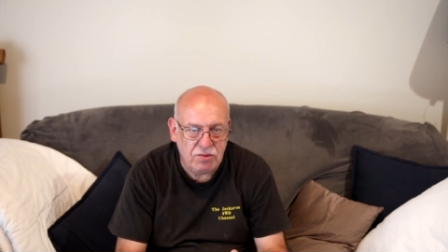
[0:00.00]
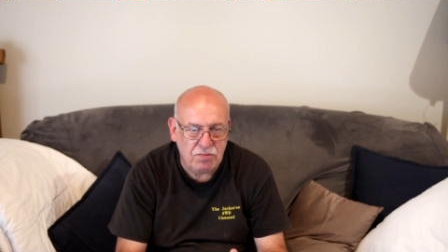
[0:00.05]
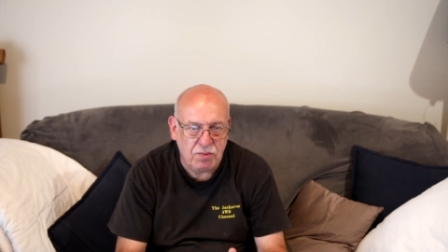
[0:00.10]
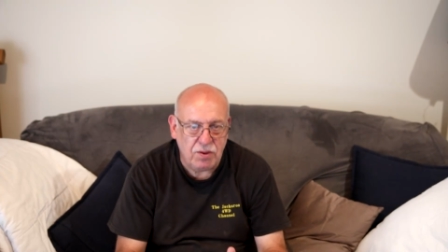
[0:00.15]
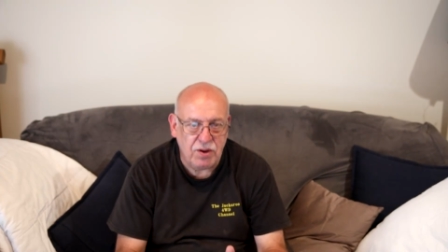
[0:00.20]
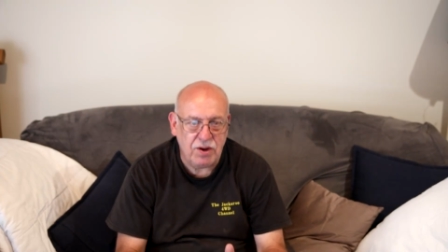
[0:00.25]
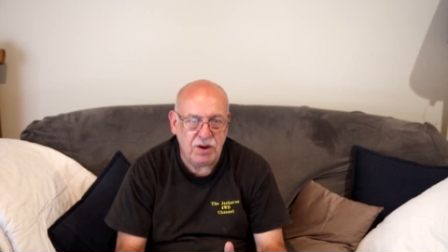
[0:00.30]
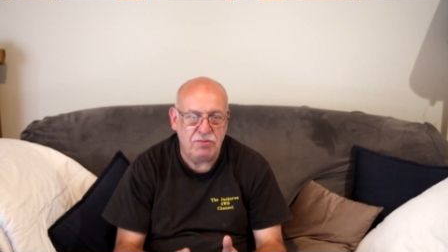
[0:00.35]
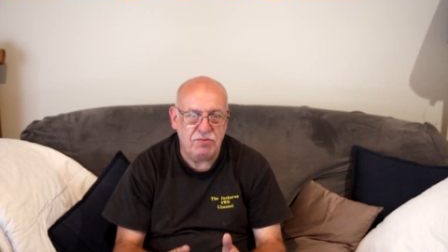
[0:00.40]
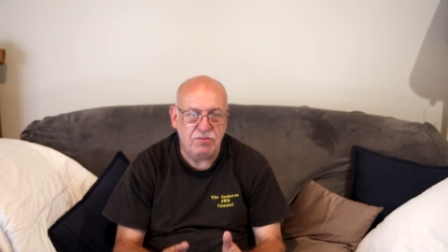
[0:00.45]

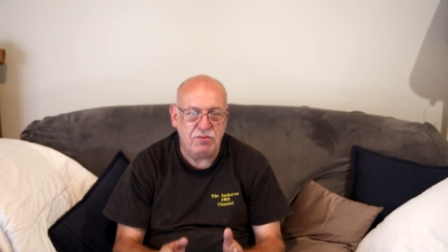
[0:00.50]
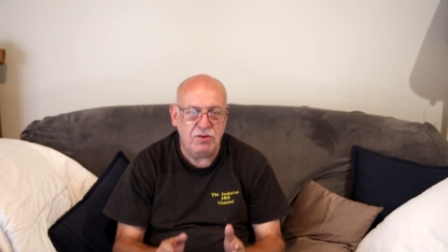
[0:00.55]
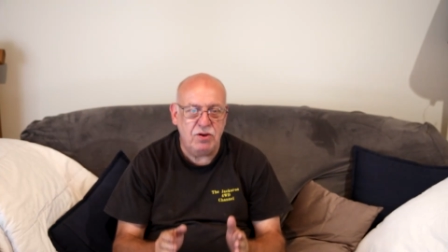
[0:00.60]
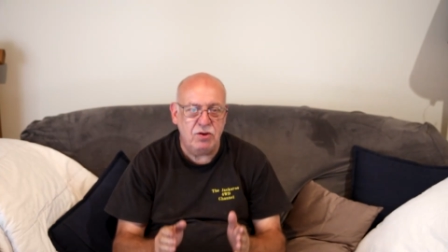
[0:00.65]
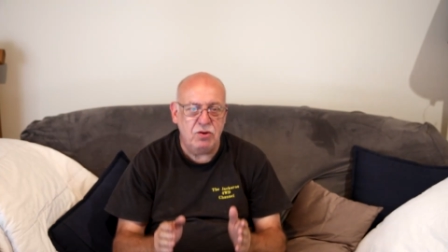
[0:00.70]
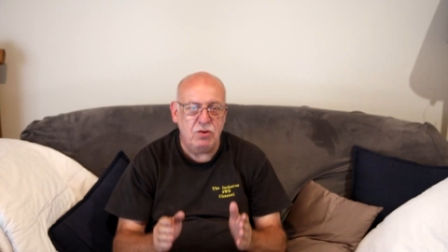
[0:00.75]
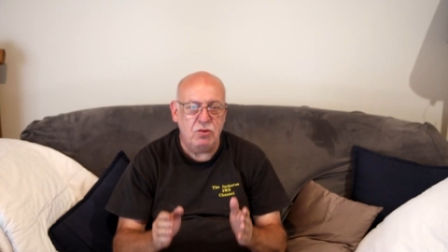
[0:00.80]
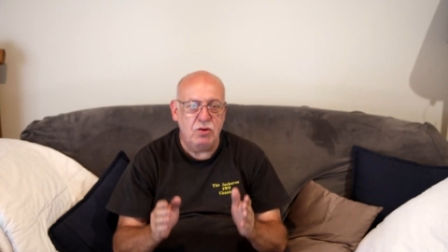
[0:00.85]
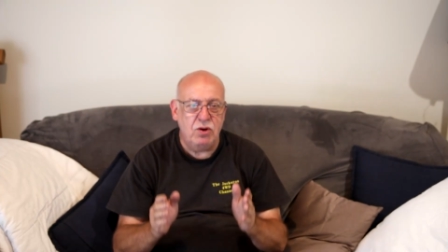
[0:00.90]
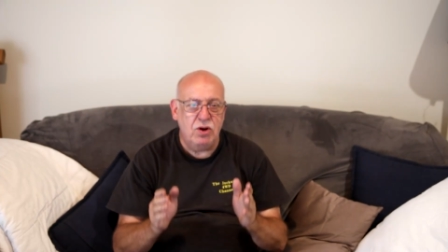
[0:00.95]
but if
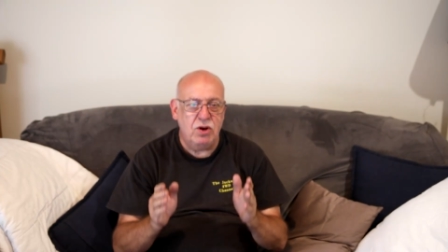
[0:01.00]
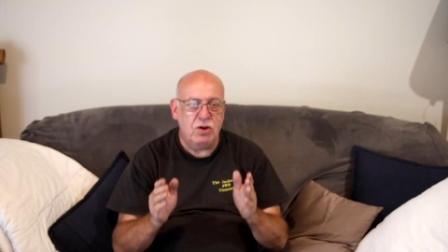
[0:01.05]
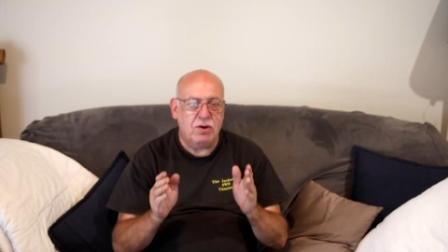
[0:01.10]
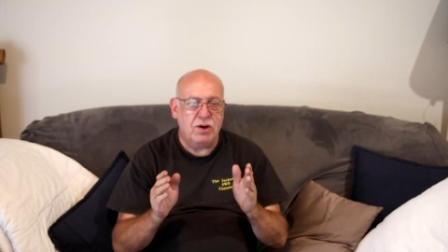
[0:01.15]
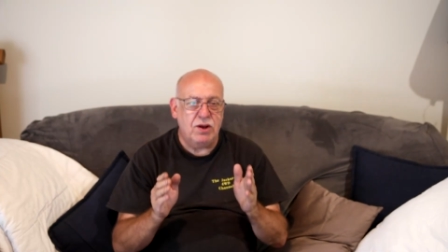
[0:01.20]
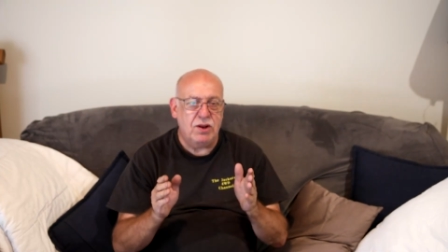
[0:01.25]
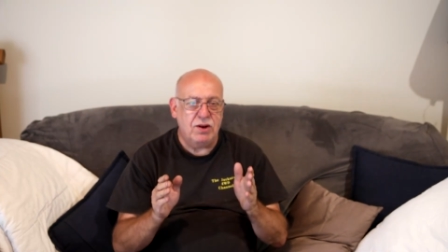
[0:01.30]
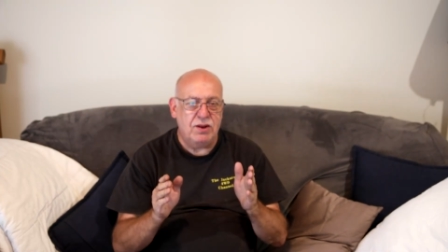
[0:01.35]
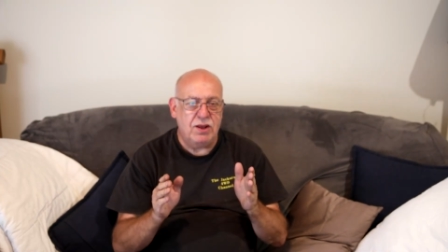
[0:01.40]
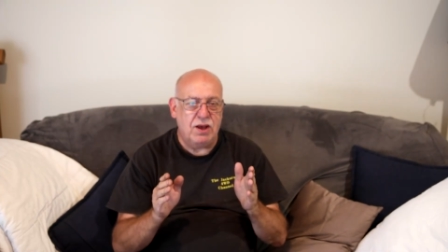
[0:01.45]
you look
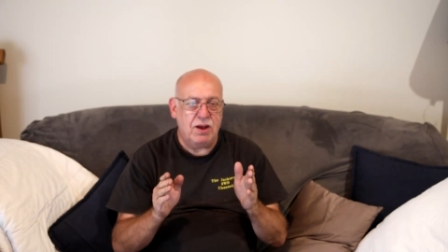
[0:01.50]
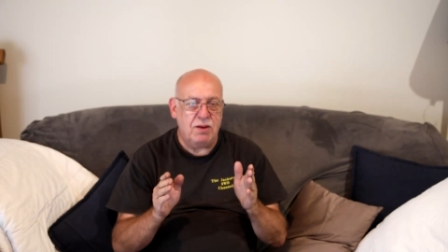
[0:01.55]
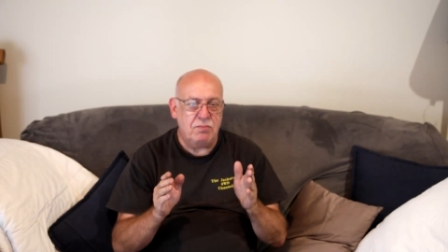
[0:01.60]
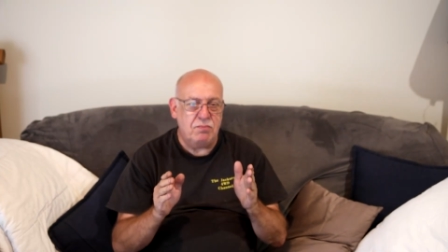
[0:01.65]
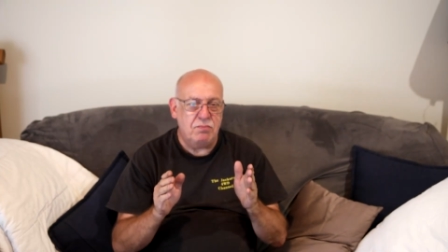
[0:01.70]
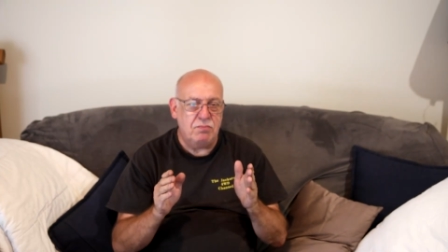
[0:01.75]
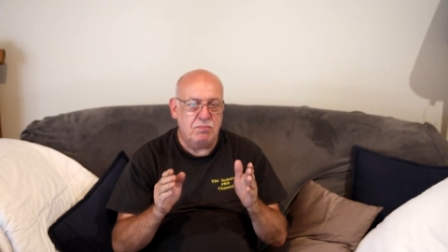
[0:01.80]
at them